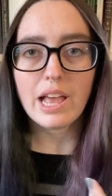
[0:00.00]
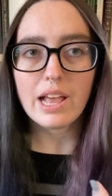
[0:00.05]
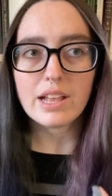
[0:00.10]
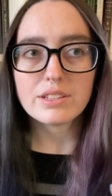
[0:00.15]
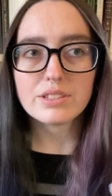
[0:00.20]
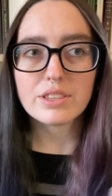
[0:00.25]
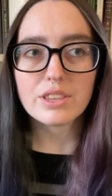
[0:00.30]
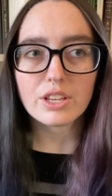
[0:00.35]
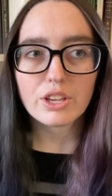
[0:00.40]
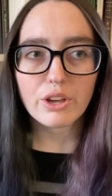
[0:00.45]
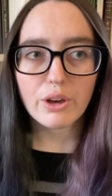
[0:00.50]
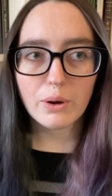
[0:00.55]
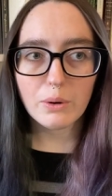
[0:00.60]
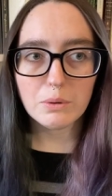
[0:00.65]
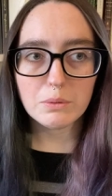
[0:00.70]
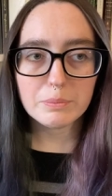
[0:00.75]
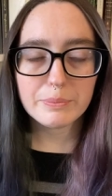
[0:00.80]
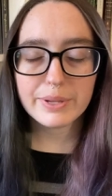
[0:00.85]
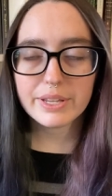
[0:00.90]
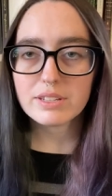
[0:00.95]
as the
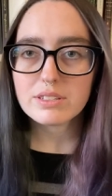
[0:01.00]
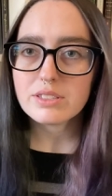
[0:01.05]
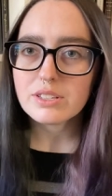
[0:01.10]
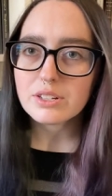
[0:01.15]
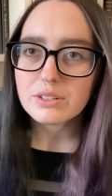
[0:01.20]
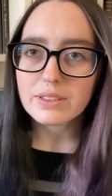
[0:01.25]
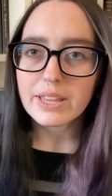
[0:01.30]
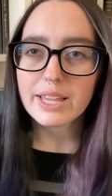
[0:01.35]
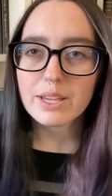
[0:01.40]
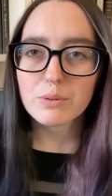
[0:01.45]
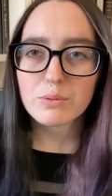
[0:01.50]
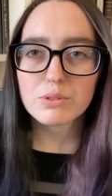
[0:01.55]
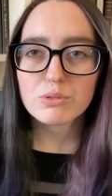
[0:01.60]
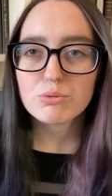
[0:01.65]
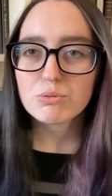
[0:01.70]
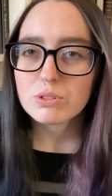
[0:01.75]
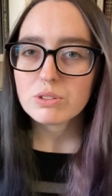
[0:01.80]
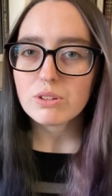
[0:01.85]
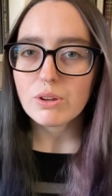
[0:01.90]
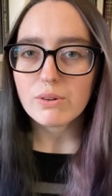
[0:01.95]
code because their language
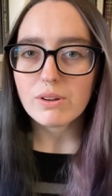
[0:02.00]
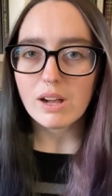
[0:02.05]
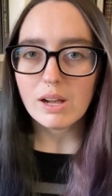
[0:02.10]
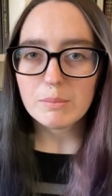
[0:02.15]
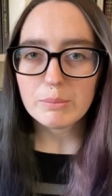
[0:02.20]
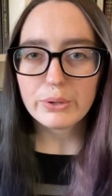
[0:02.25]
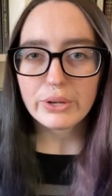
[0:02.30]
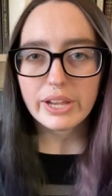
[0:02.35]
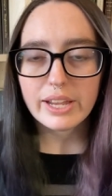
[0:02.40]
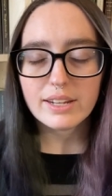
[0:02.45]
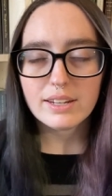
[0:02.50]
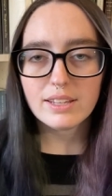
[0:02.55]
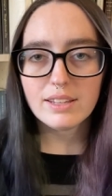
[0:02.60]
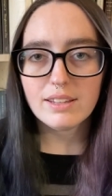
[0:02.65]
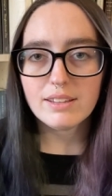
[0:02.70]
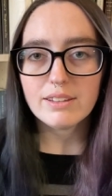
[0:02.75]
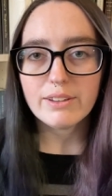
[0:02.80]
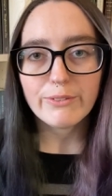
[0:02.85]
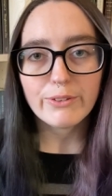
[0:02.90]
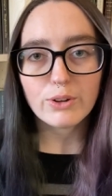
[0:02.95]
was so complicated
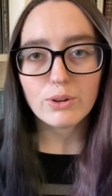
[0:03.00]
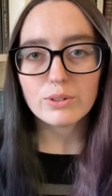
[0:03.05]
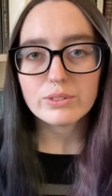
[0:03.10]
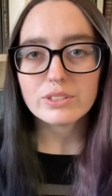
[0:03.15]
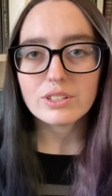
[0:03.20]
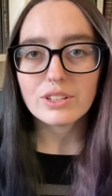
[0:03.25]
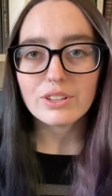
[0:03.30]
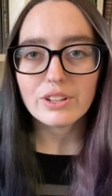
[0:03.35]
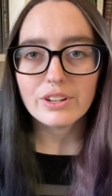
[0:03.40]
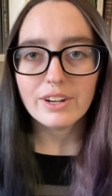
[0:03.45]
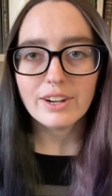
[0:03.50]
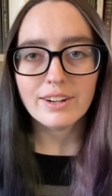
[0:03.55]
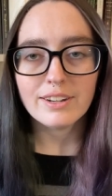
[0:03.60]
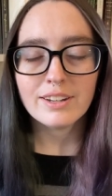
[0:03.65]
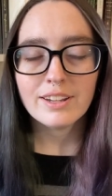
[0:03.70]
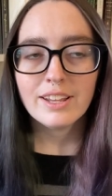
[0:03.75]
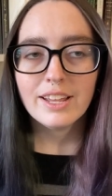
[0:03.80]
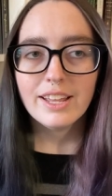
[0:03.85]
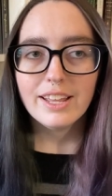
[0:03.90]
and difficult to learn